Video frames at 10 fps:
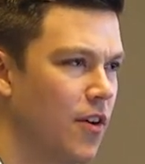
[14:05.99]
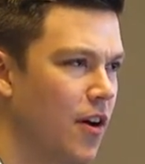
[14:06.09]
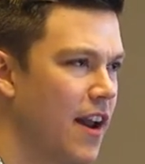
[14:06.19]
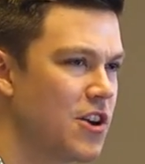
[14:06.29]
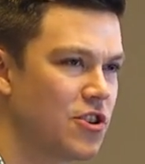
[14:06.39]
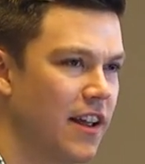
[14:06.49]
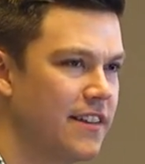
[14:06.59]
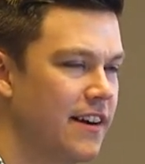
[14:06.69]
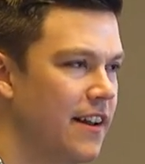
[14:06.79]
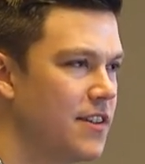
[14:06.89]
our national
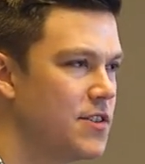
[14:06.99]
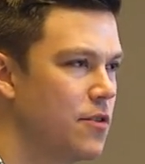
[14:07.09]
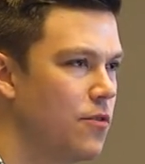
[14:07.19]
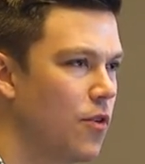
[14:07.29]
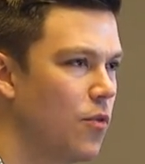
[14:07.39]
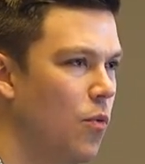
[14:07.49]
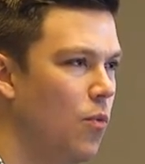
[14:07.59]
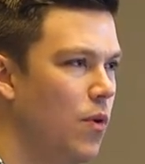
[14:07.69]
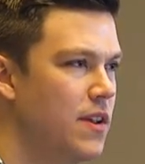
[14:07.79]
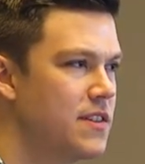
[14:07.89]
identity and so forth.
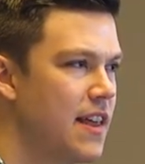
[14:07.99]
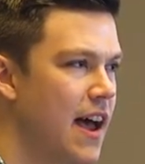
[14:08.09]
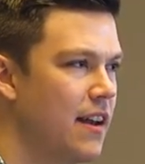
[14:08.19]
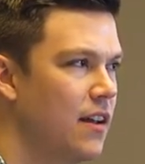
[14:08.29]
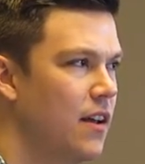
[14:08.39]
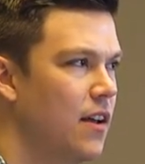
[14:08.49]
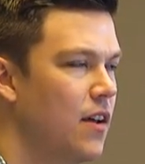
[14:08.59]
What is that?